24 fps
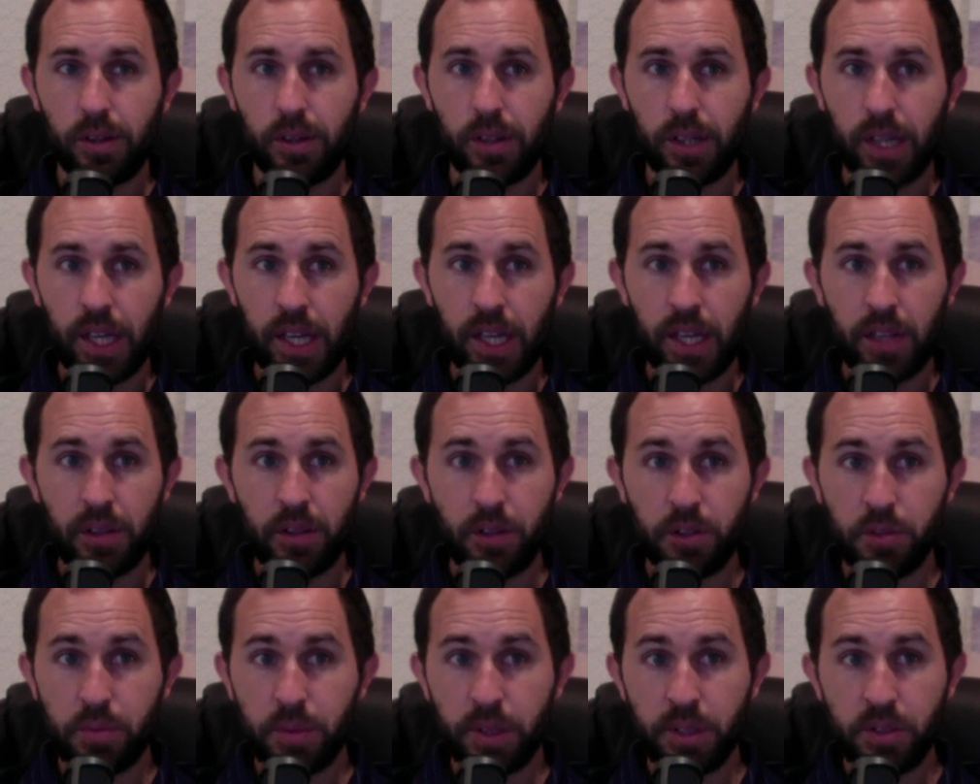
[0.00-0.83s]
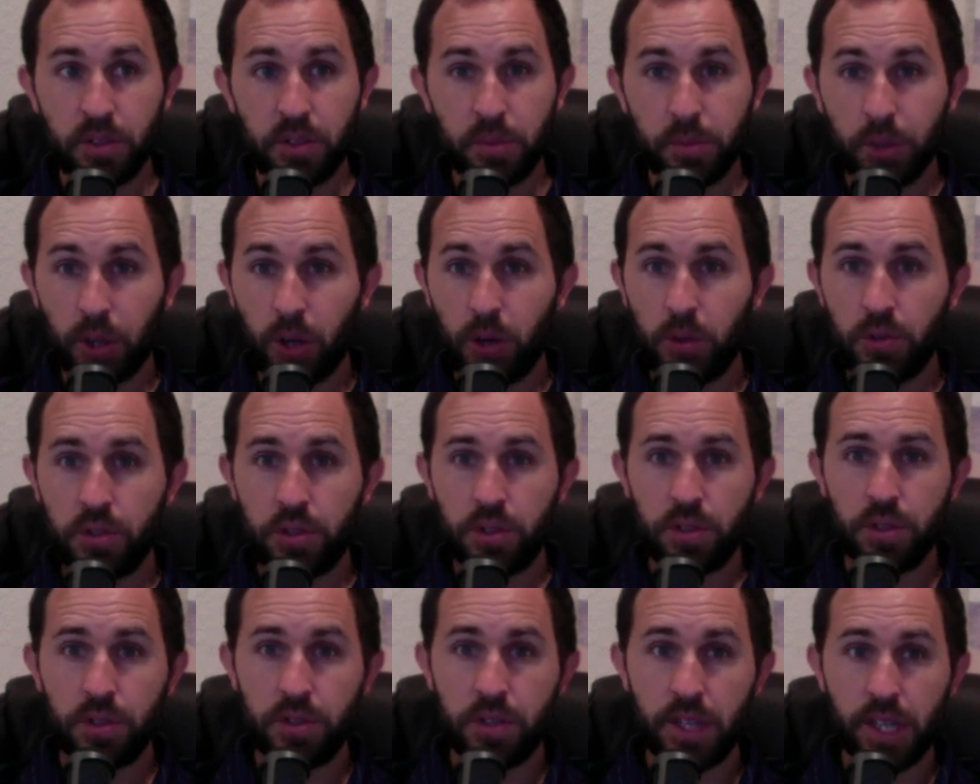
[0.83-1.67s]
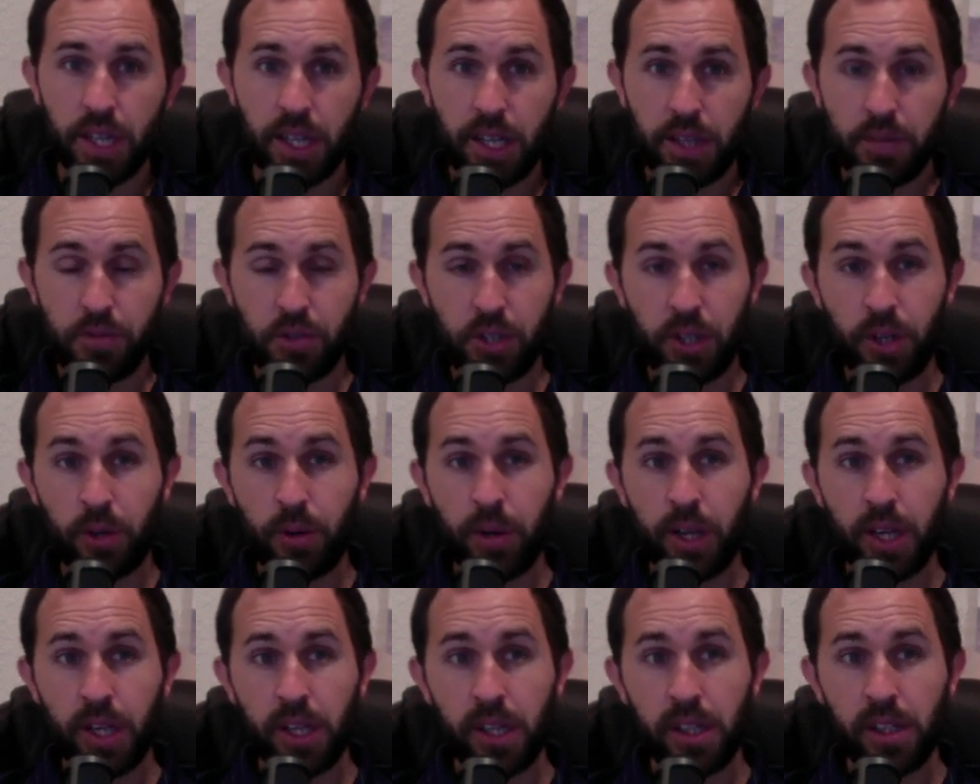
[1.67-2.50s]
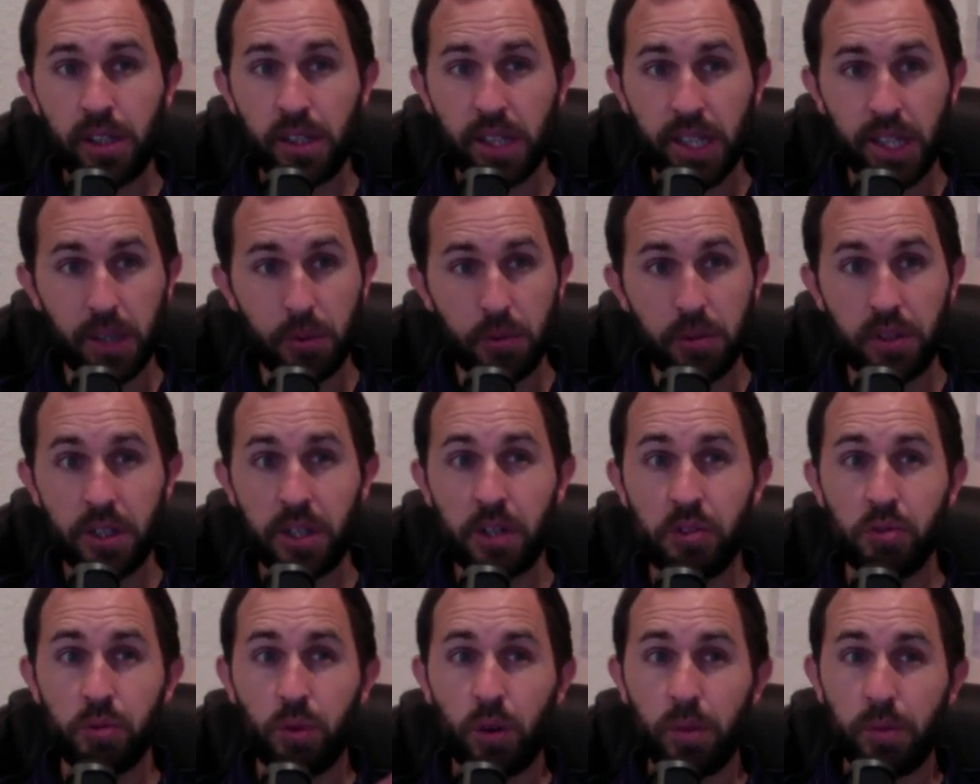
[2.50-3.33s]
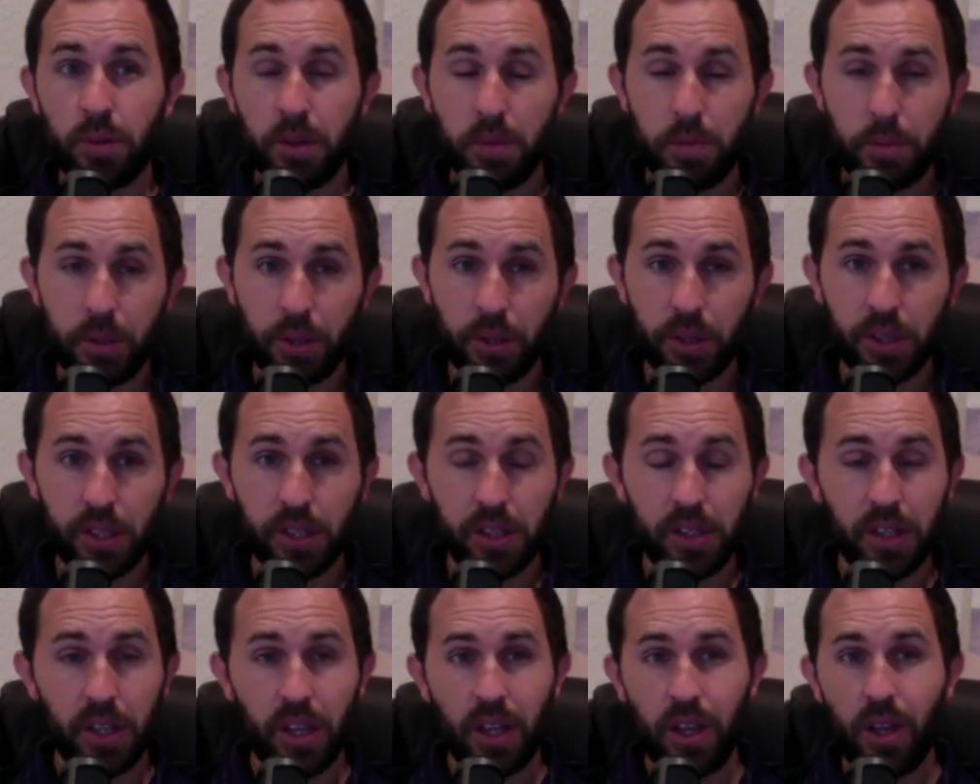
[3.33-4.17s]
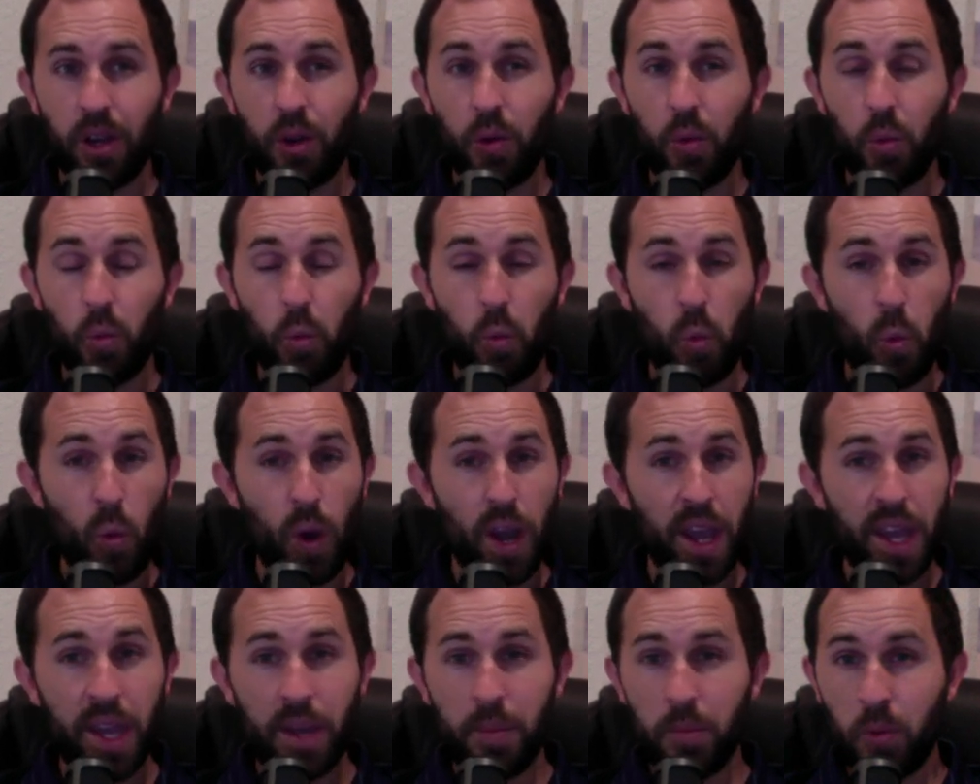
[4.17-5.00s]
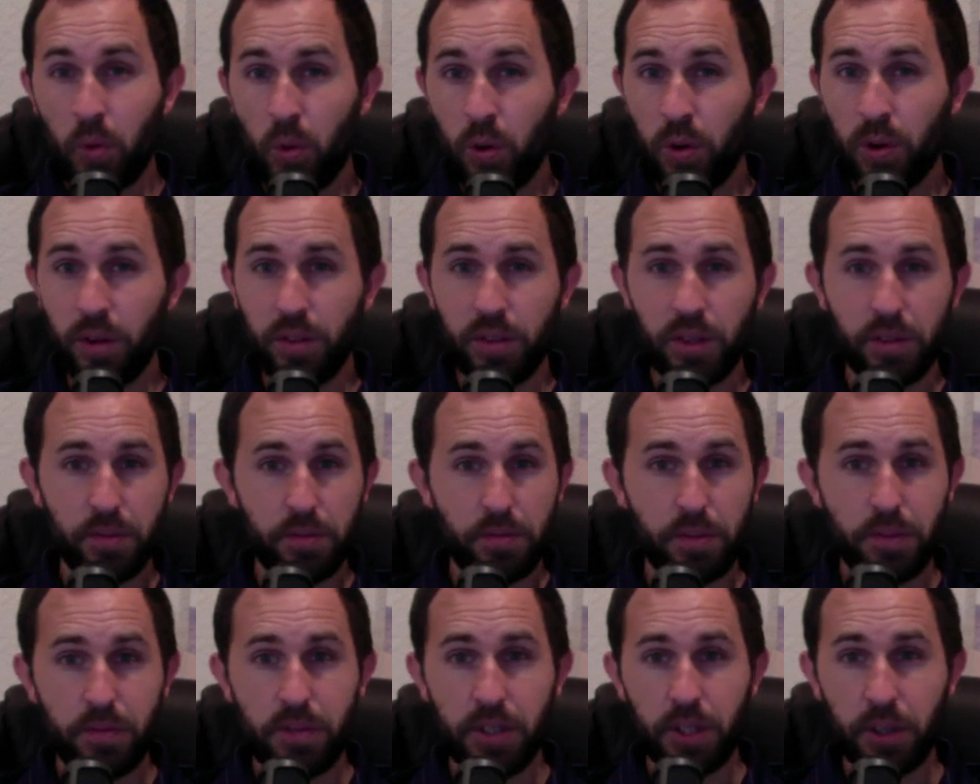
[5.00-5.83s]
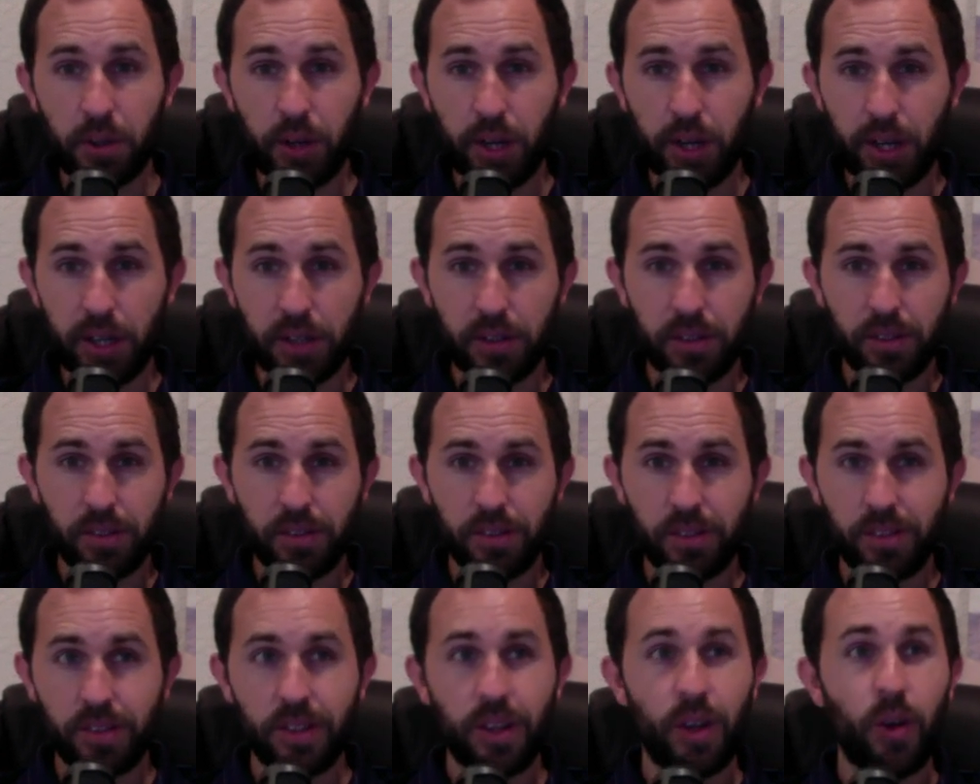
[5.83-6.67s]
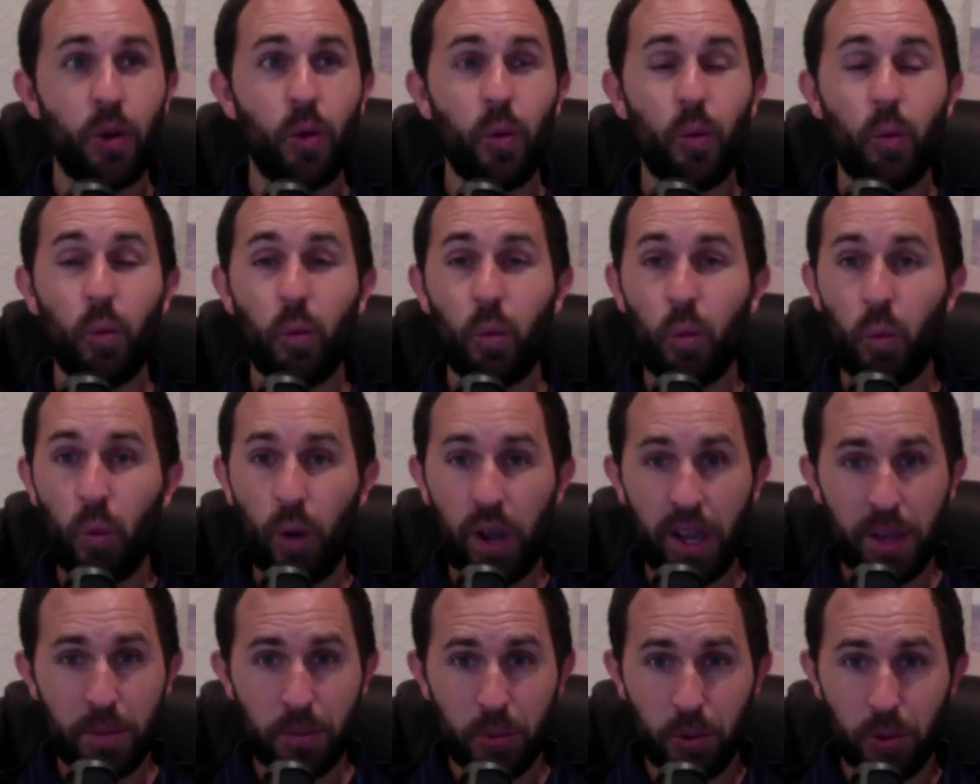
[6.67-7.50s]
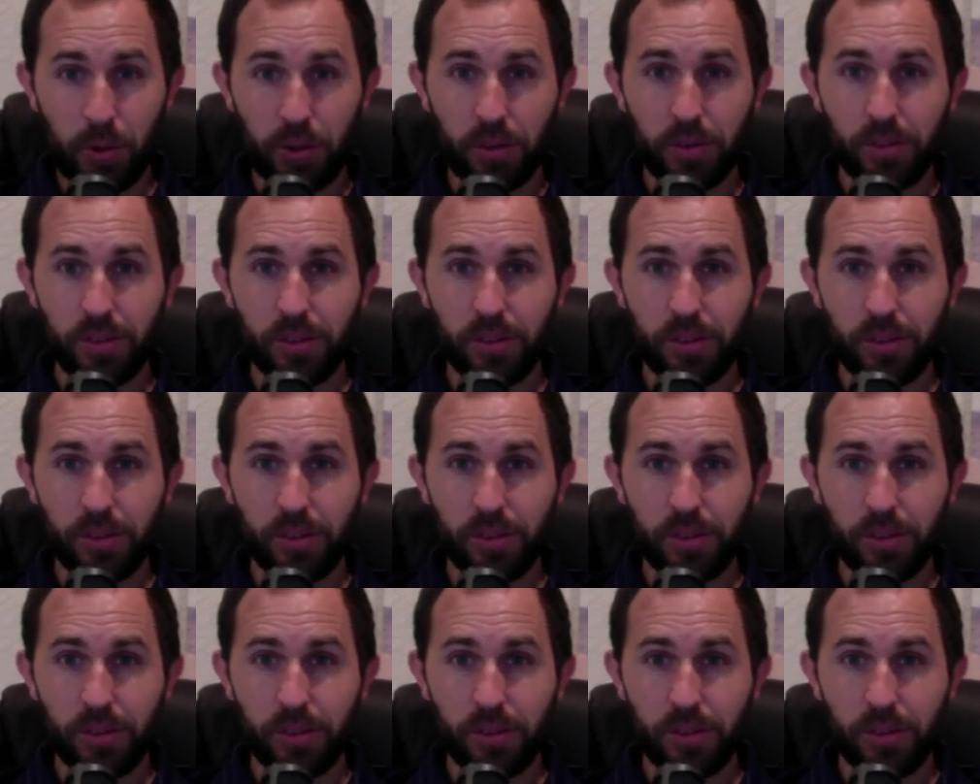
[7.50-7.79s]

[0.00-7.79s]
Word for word: And there's been some coaches that have generated, like, within a 12-month period, way more than 50 grand, way more.